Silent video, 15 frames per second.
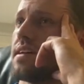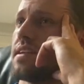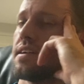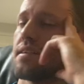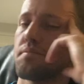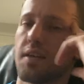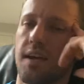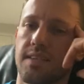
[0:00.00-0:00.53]
ended
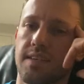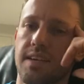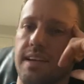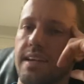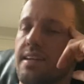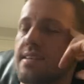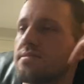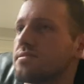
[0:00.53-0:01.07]
up not
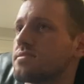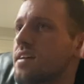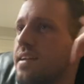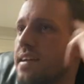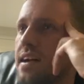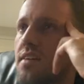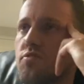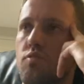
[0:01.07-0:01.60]
getting it and
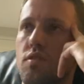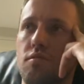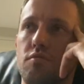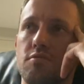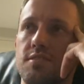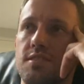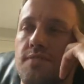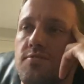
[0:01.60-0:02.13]
siding out
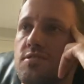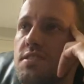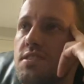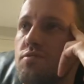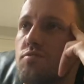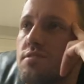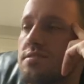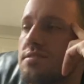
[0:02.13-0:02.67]
21-17
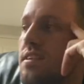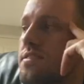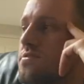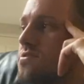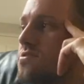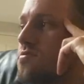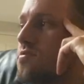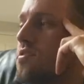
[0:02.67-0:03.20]
to win set
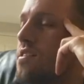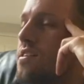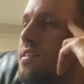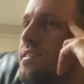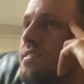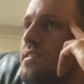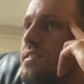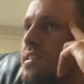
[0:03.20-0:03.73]
2.
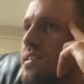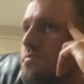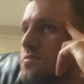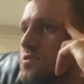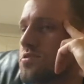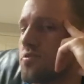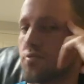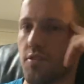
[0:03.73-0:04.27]

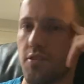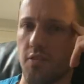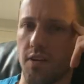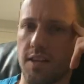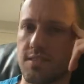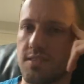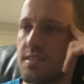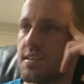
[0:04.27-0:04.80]
So
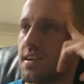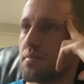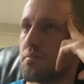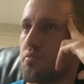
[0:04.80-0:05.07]
congrats to Nick and